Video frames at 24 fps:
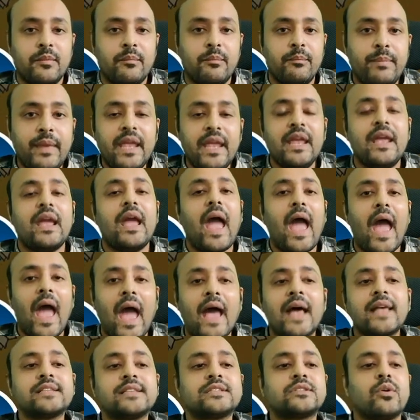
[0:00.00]
Be
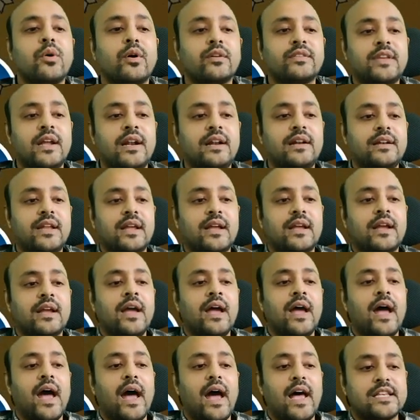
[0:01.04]
as authentic
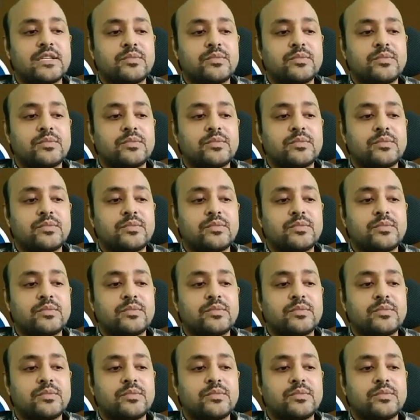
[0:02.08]
as